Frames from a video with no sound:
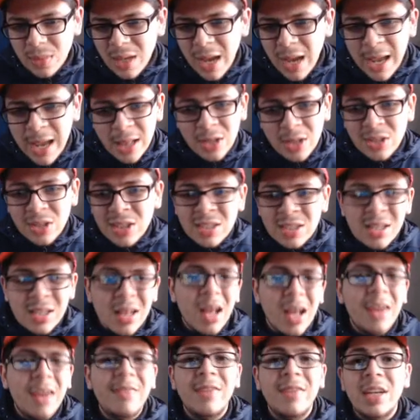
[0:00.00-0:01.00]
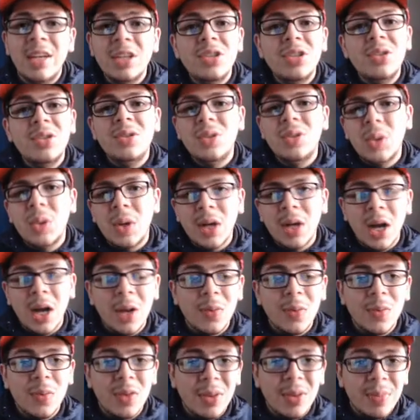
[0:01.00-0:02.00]
And there's just a lot of issues going
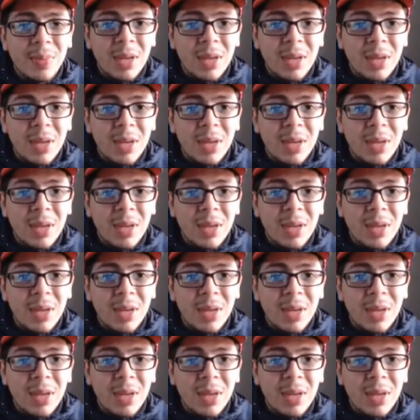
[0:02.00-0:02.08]
on with